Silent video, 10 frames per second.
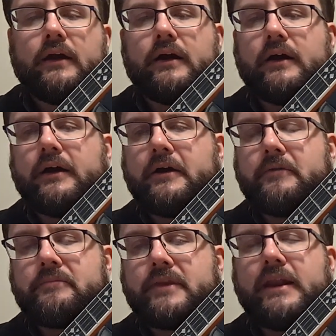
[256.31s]

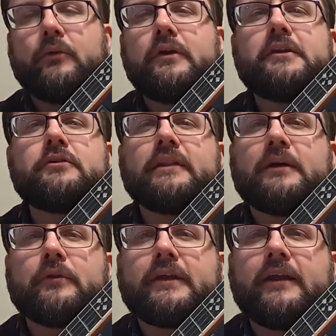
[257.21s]
And I wanted to do a
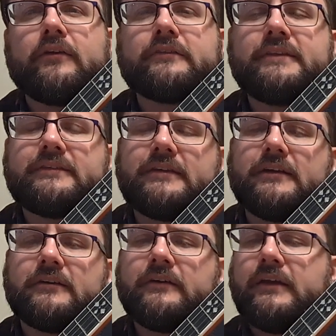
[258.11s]
lot more carols this
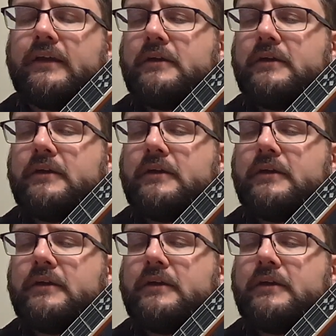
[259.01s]
year,